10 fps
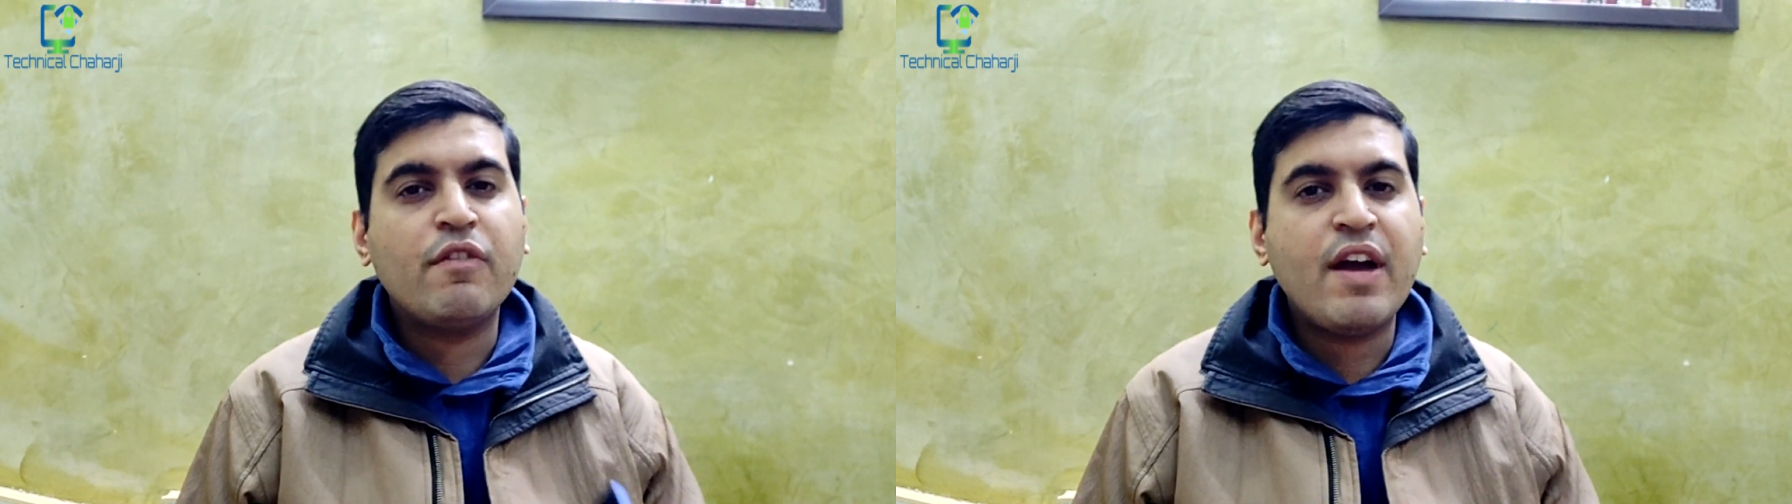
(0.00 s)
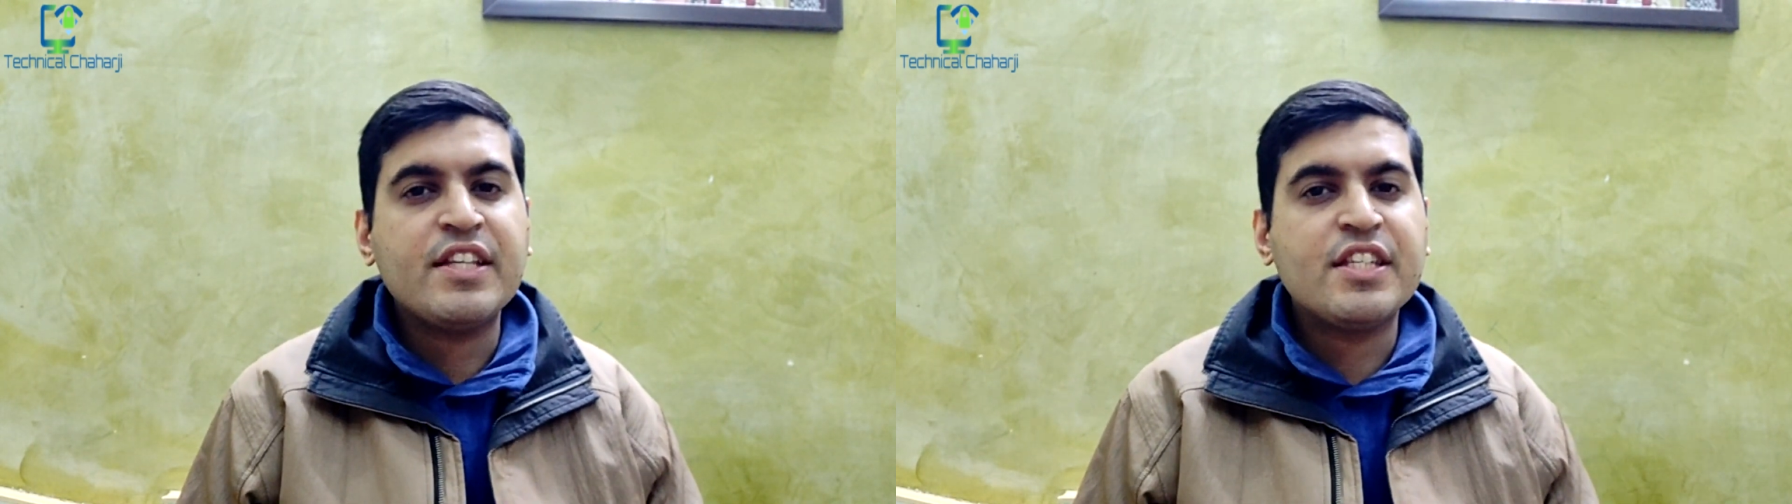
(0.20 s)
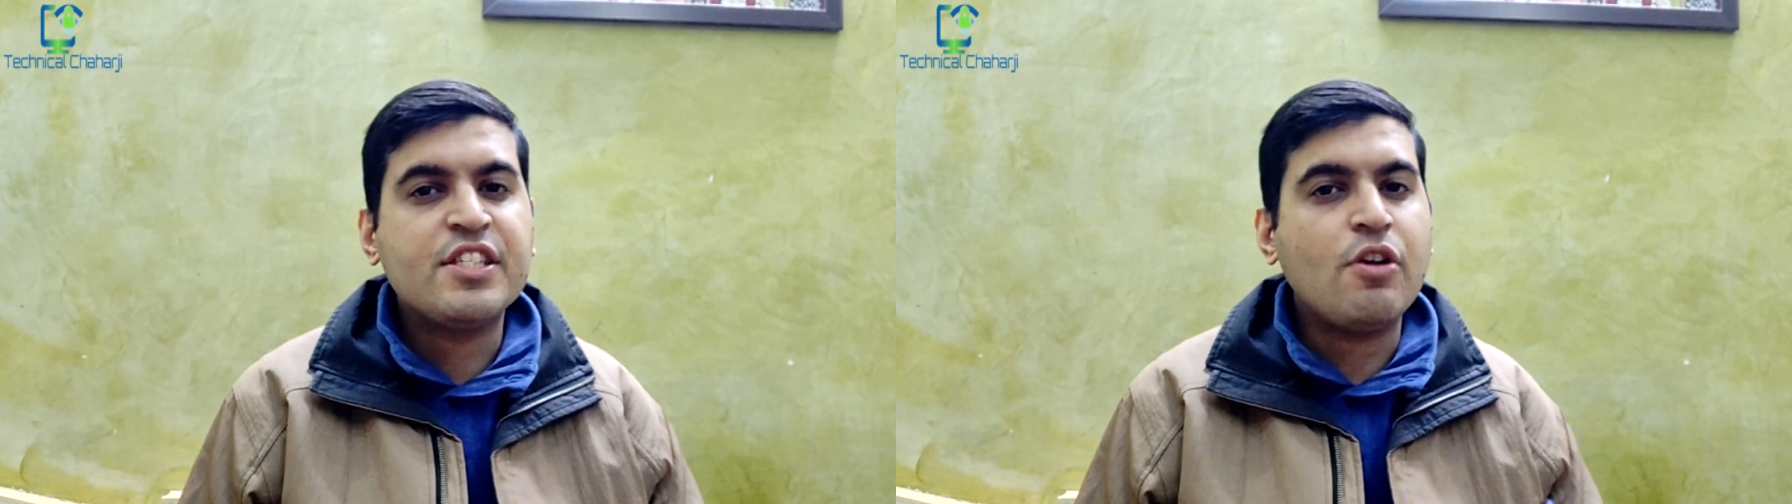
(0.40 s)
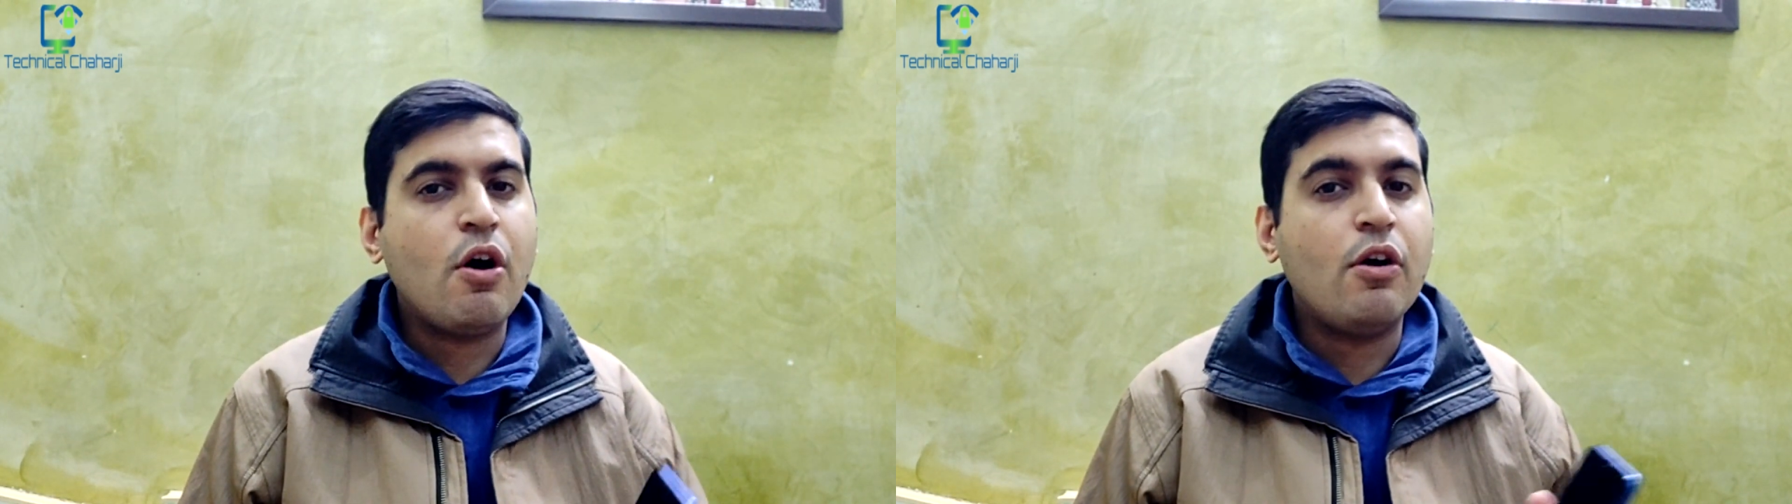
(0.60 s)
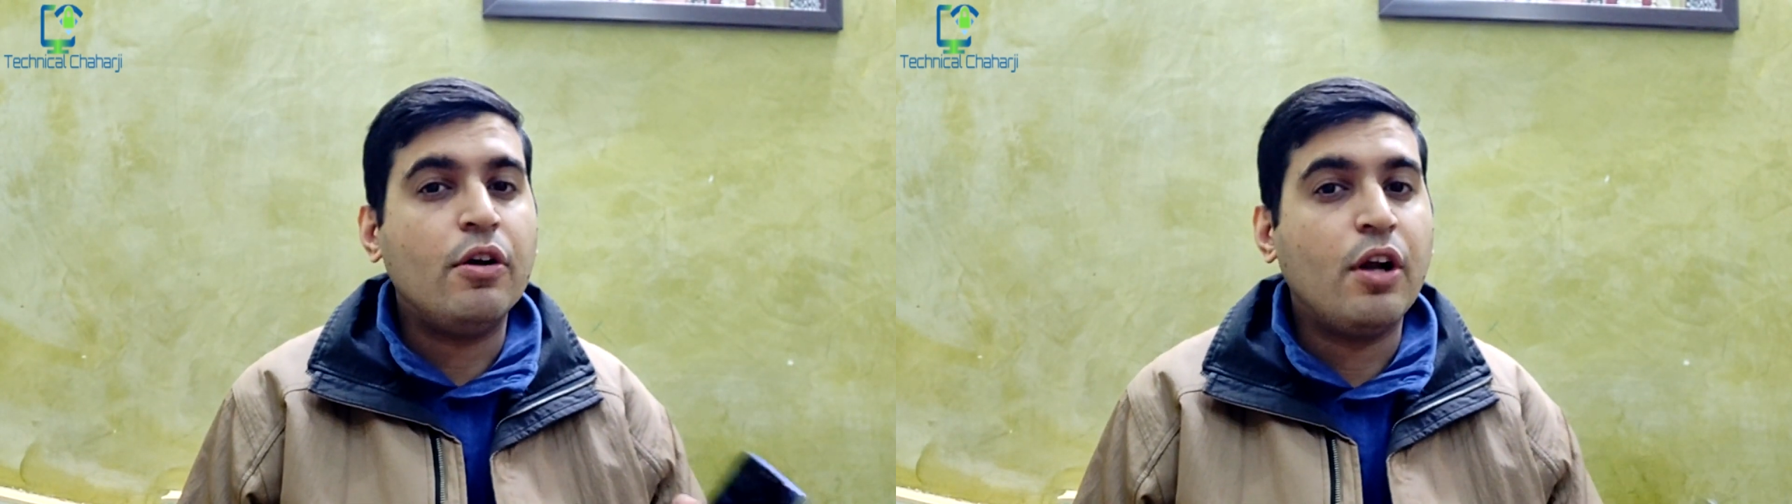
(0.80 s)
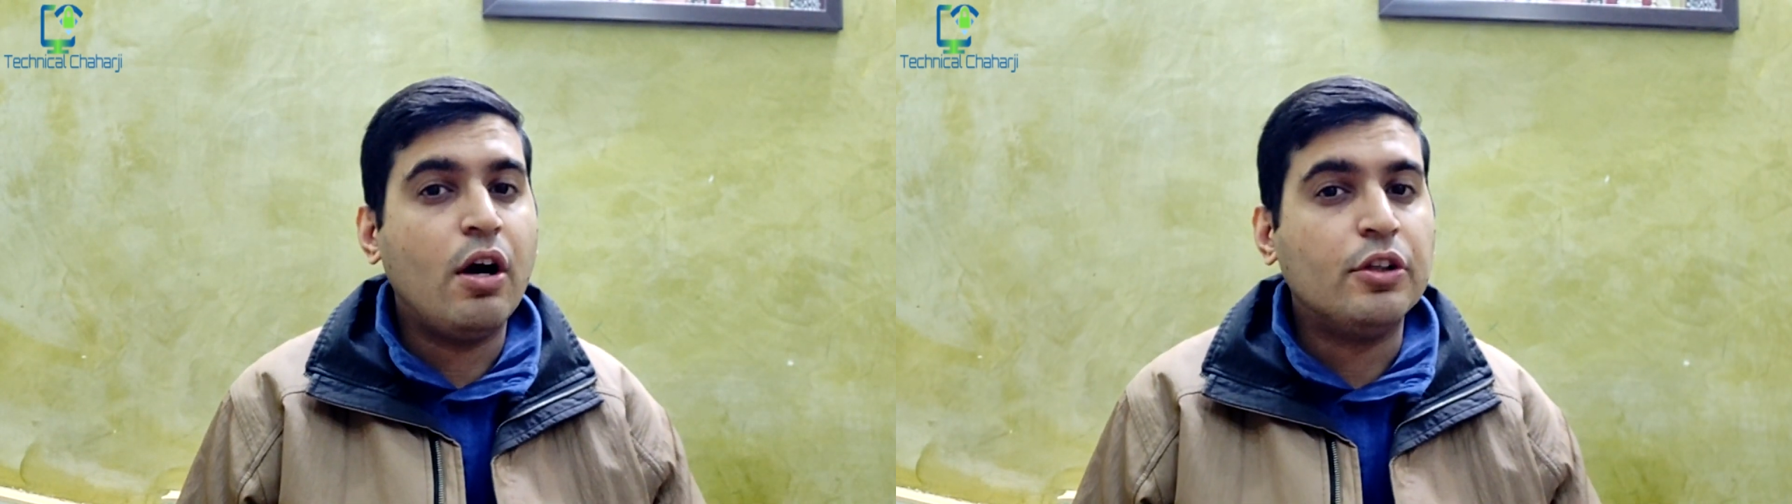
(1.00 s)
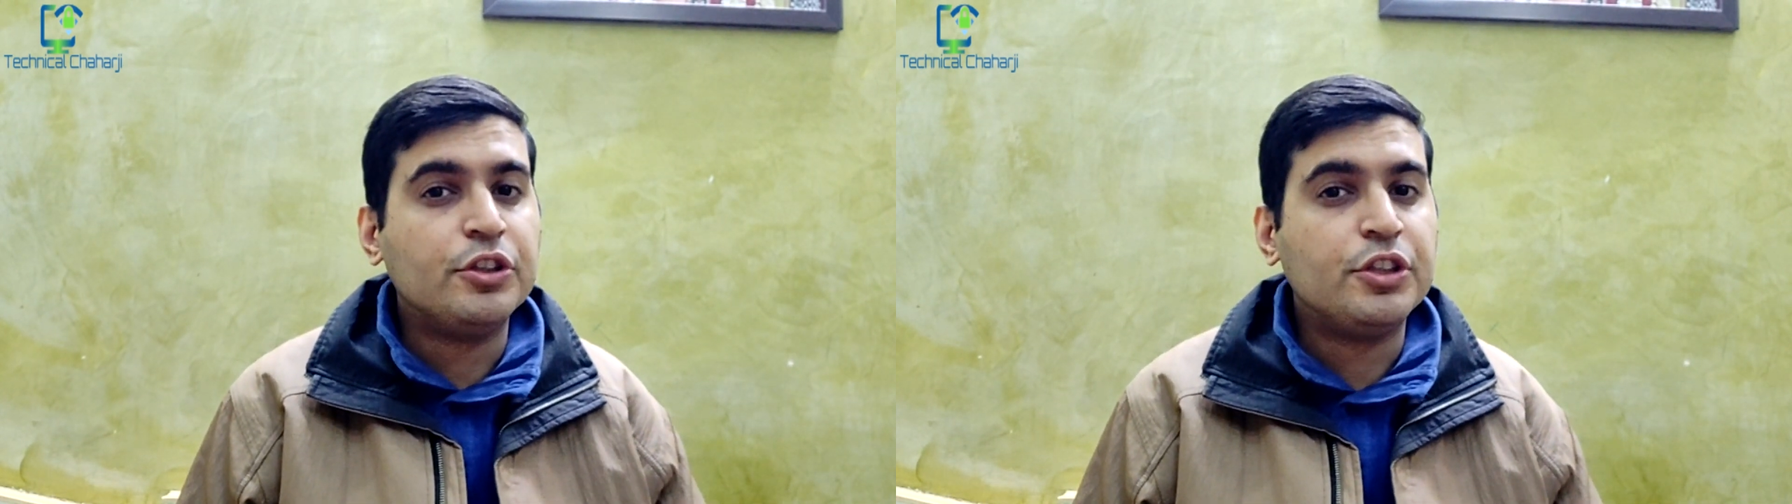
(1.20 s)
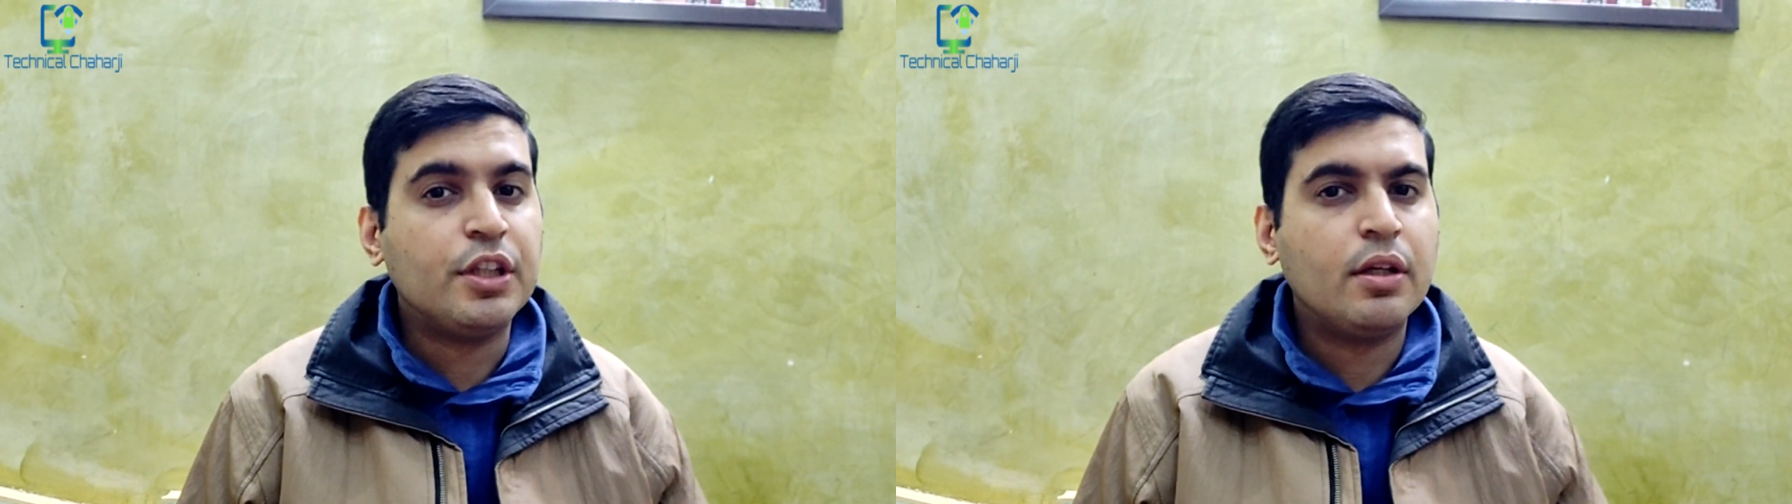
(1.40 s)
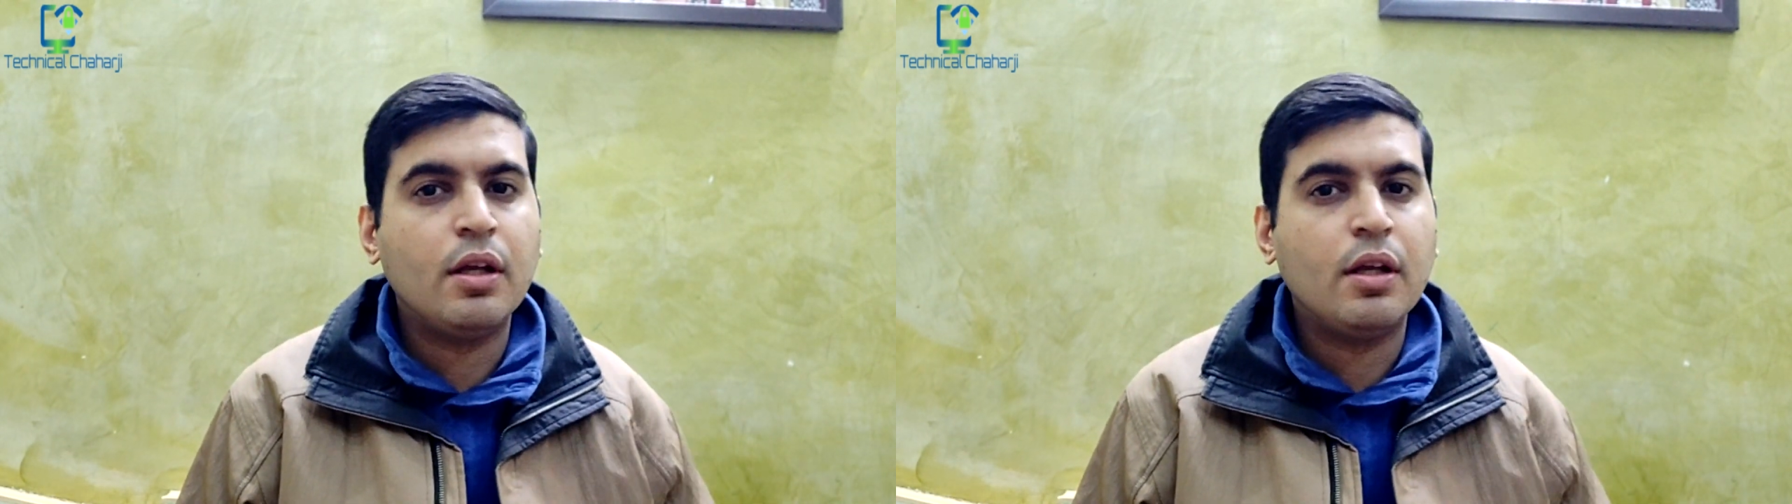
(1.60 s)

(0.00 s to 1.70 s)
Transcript: devices or not.